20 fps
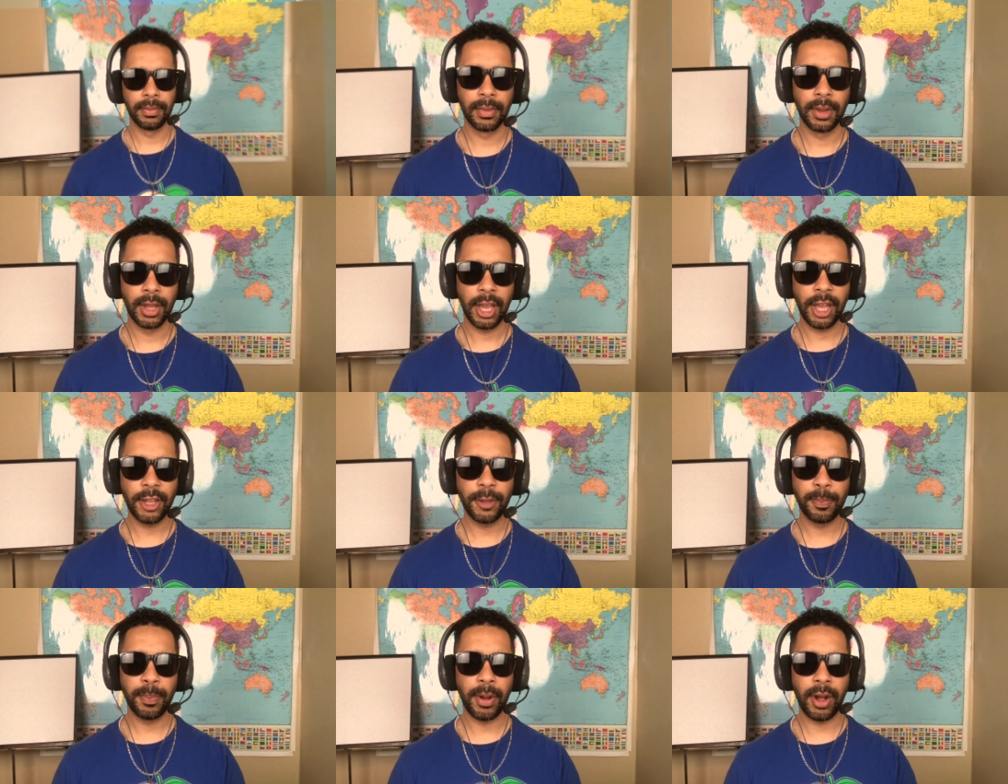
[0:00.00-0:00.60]

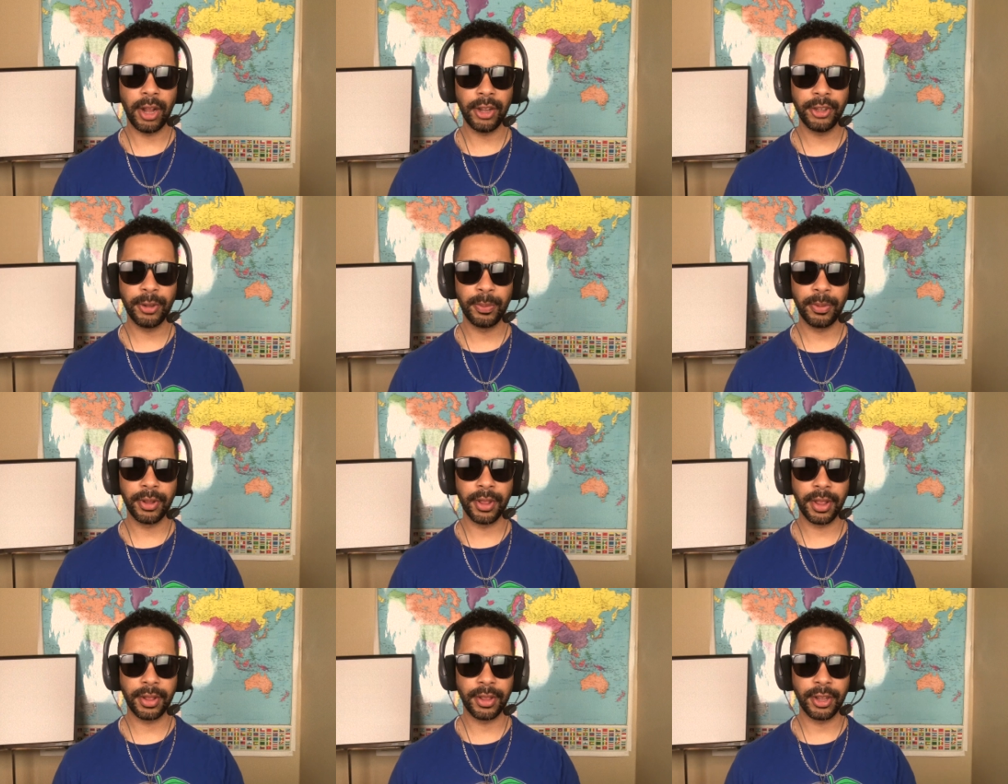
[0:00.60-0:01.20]
It's
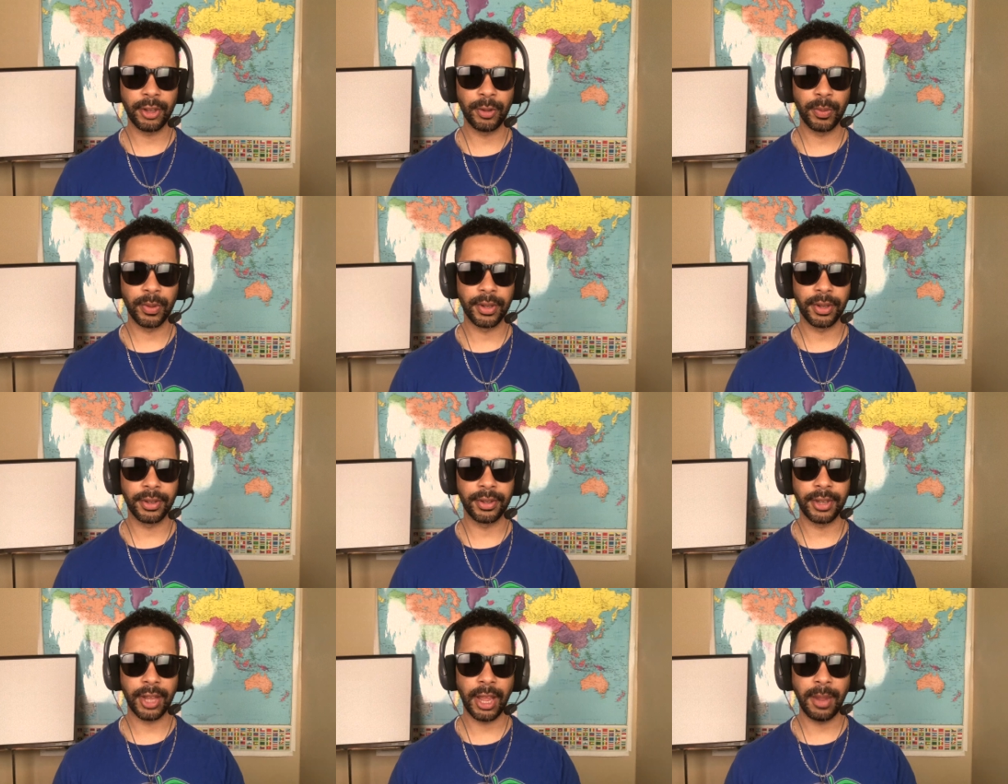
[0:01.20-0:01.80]
possible that this was
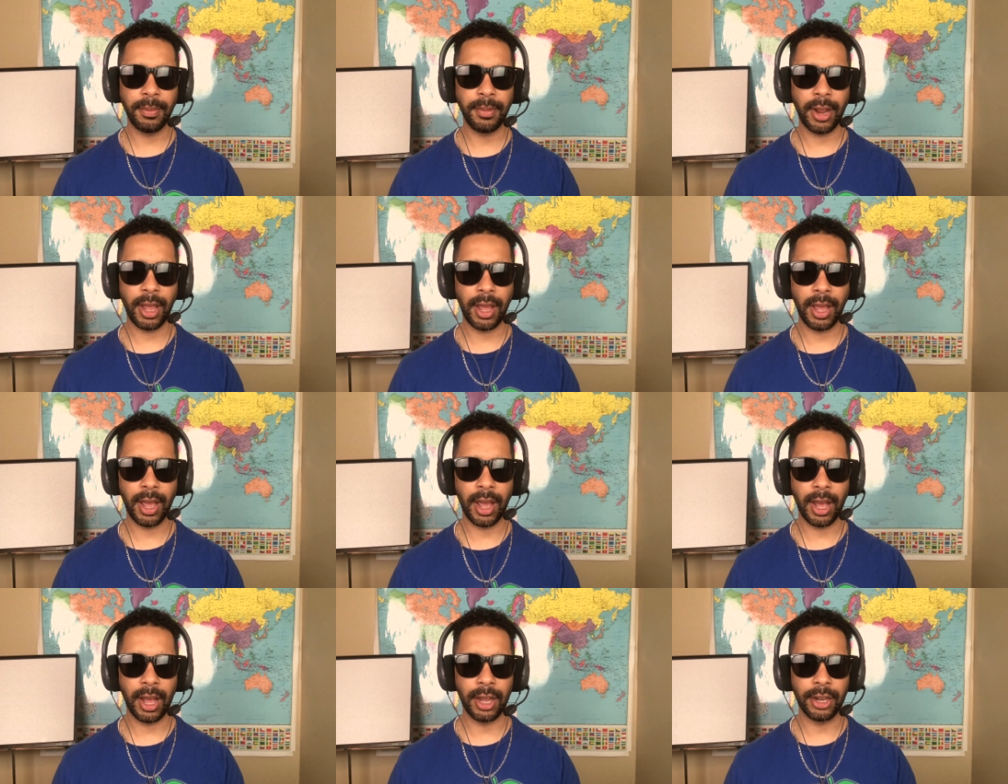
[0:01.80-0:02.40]
the same
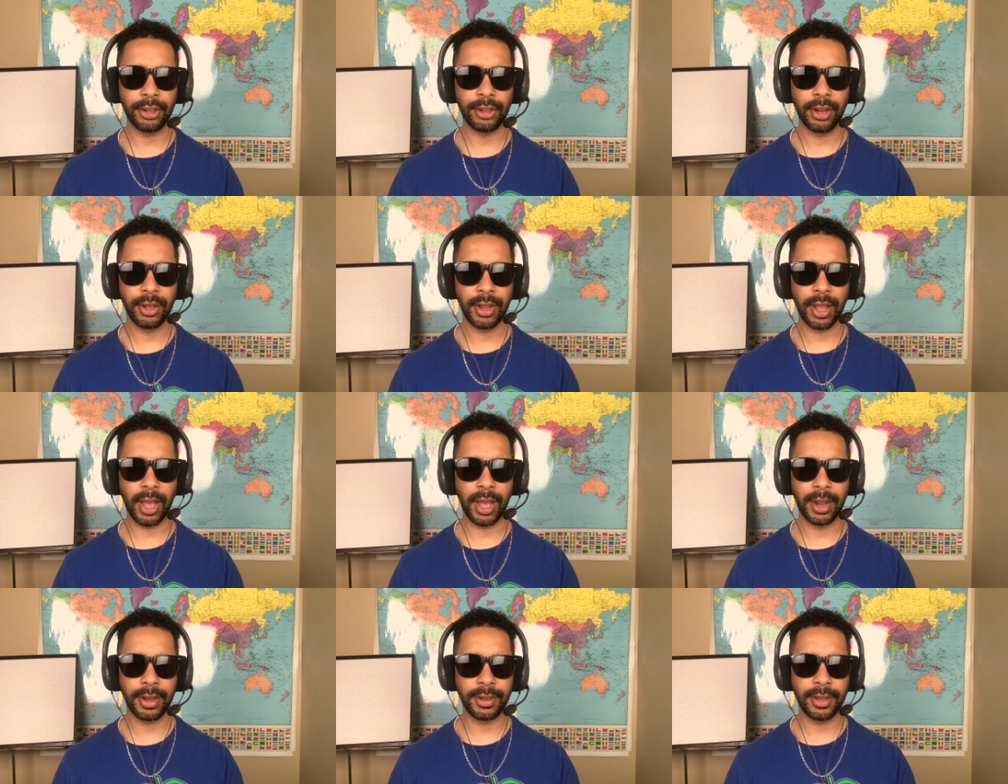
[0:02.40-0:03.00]
Nahash
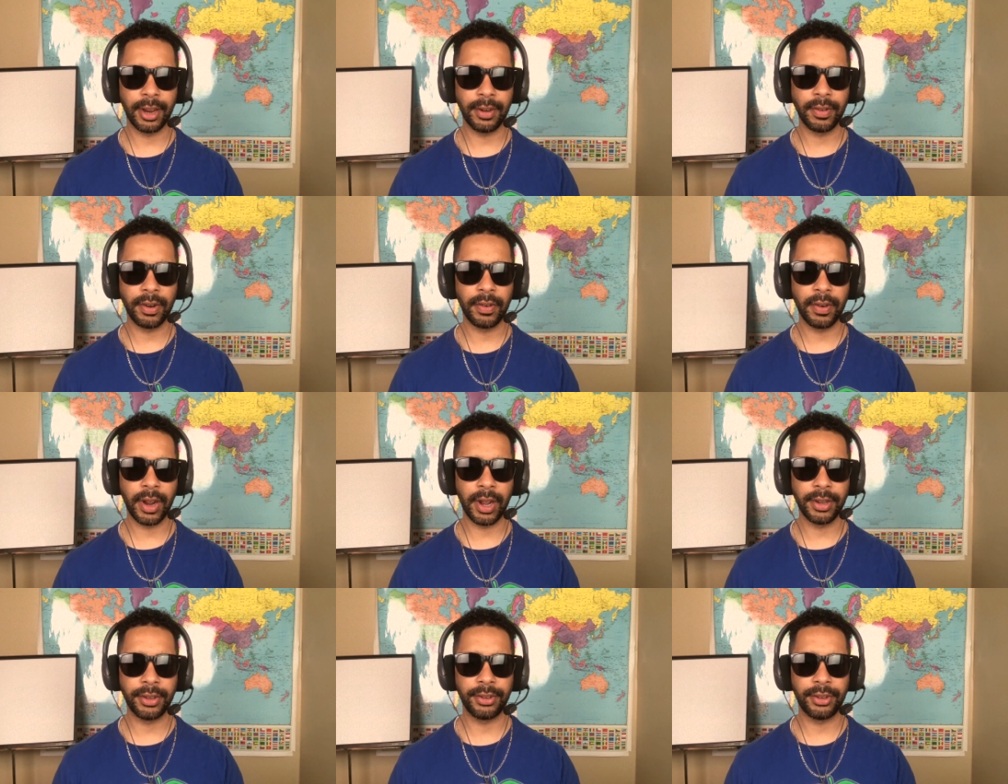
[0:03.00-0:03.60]
that had
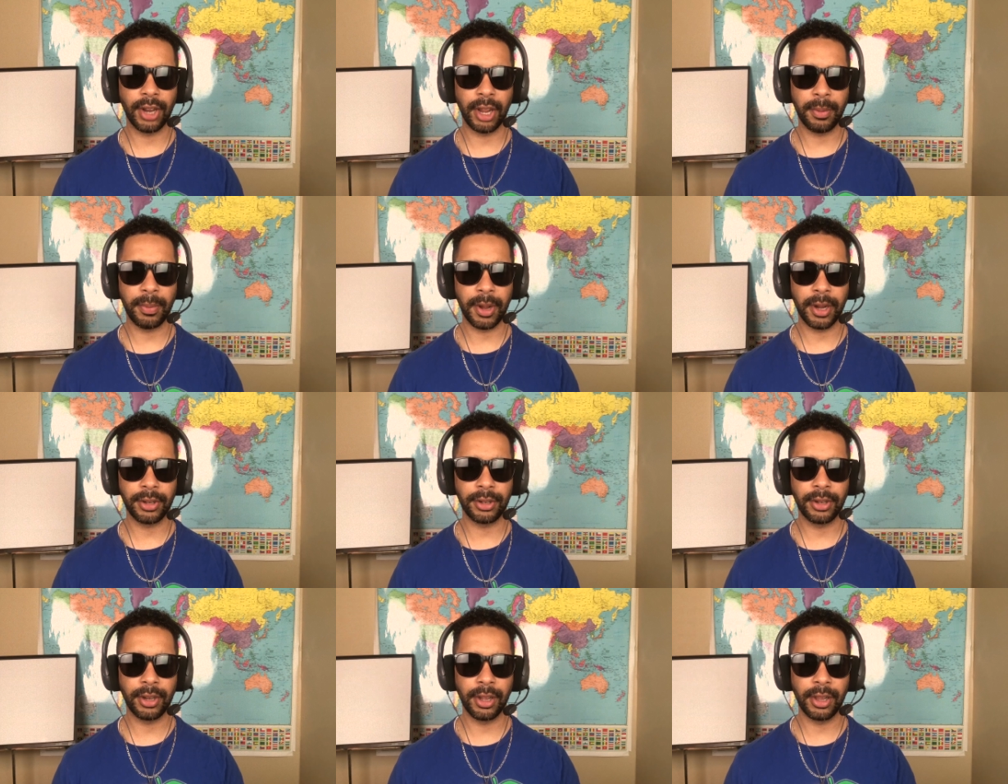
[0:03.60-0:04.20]
terrorized
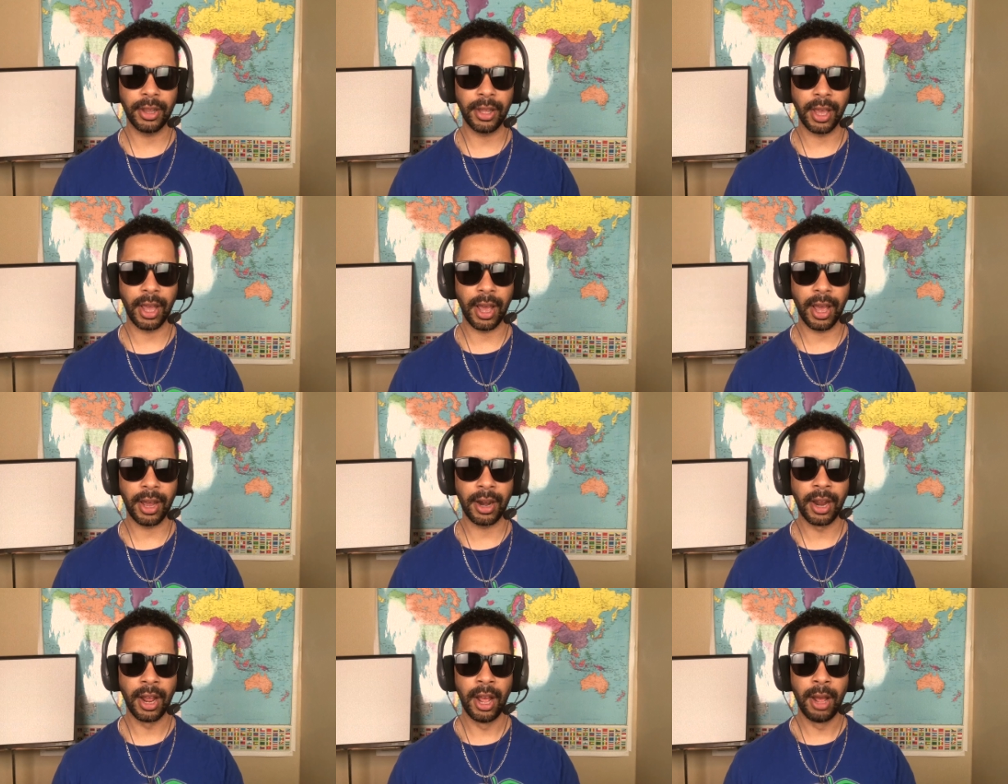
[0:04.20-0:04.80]
Jabesh
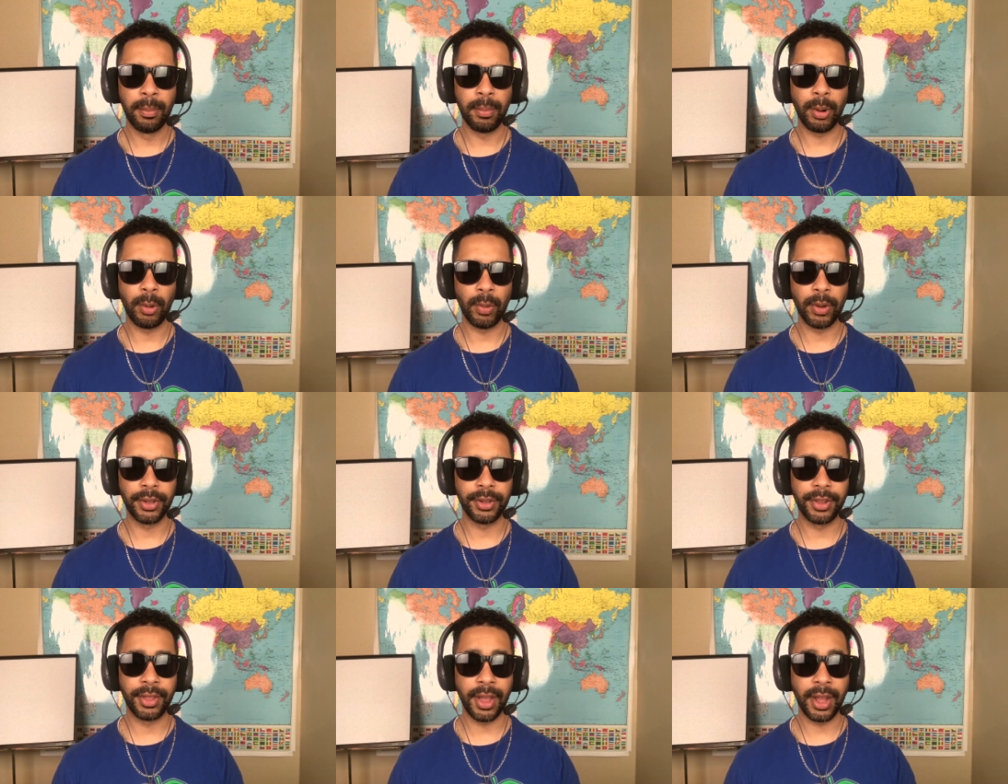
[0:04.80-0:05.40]
Gilead but
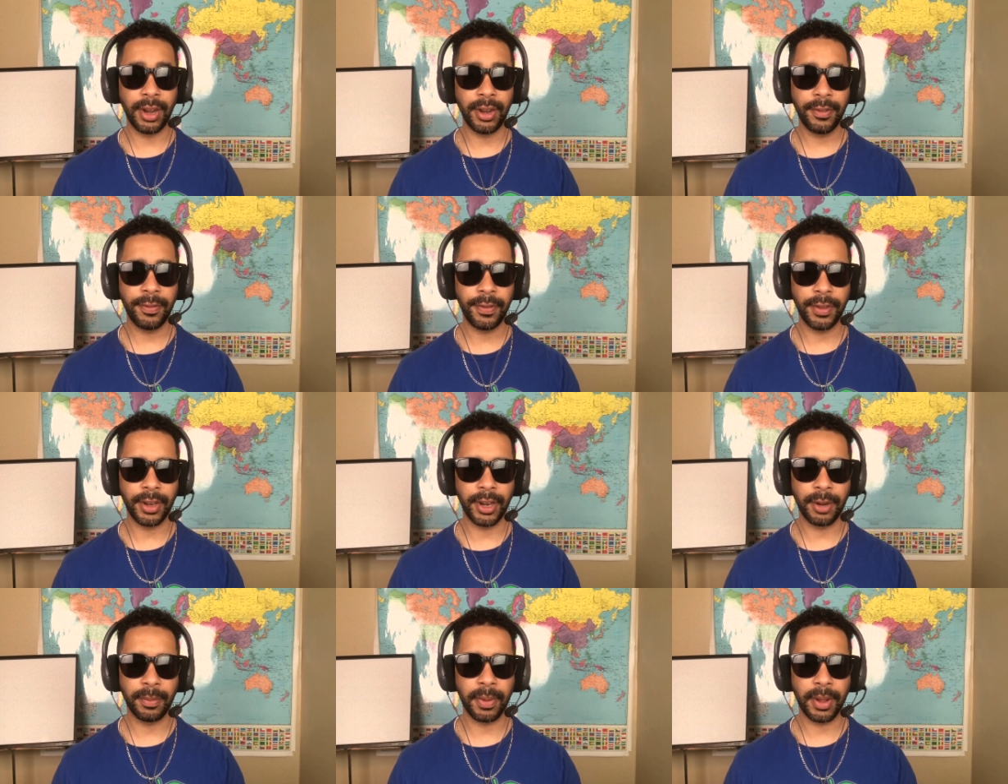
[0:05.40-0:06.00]
was then
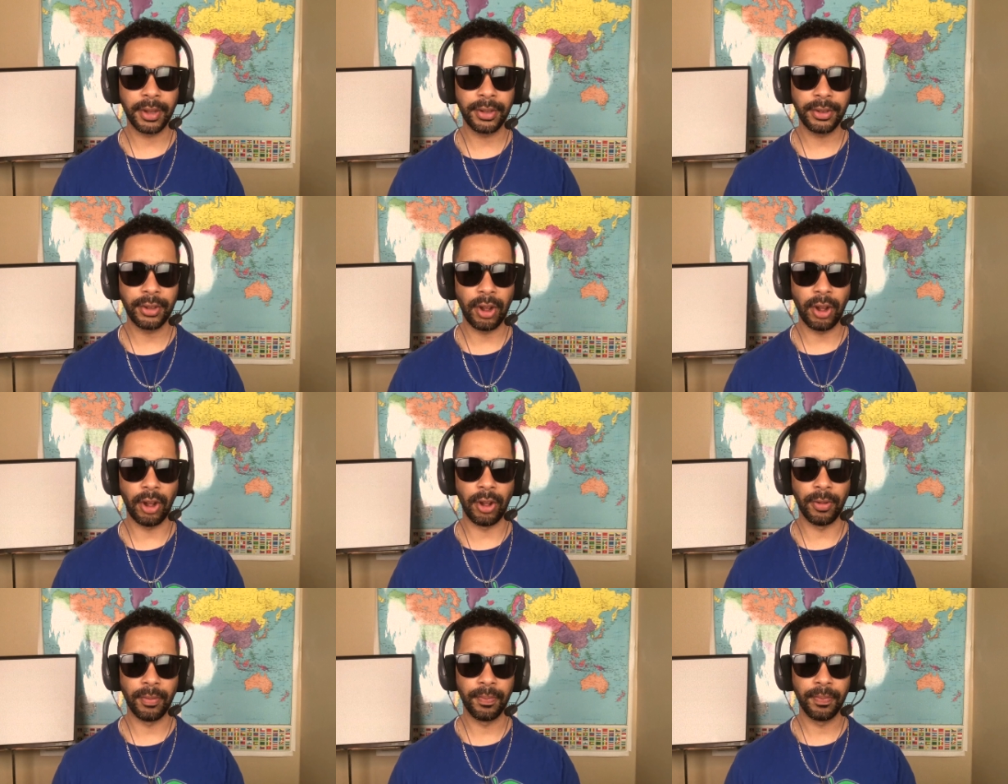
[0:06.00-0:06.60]
defeated by
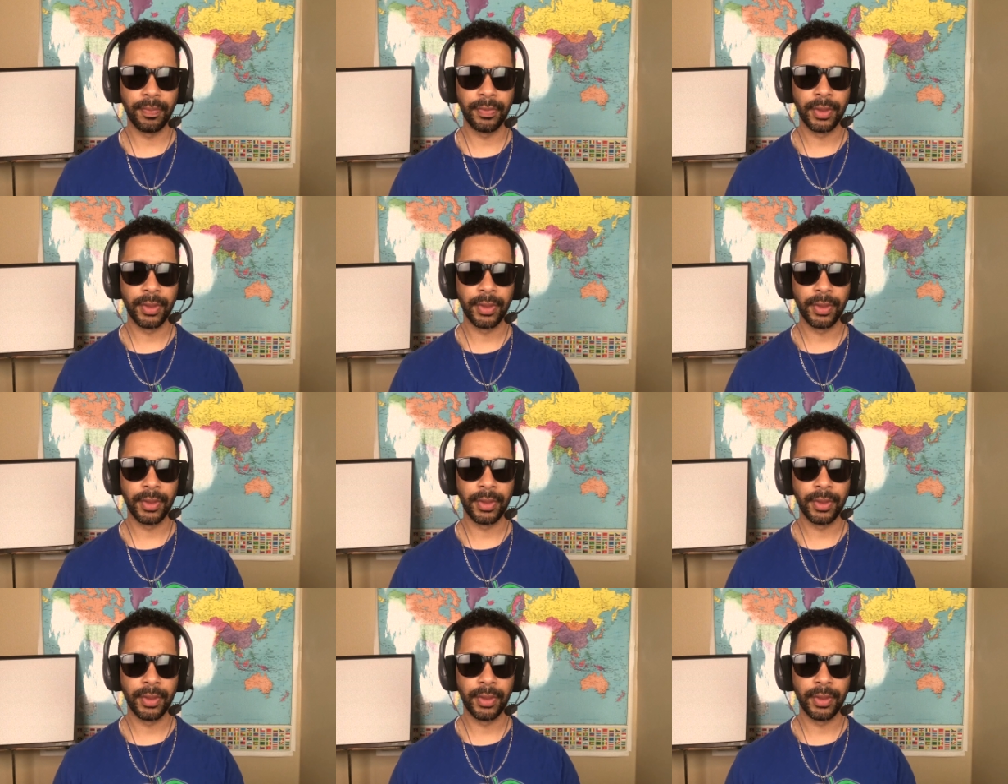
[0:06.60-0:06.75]
Saul.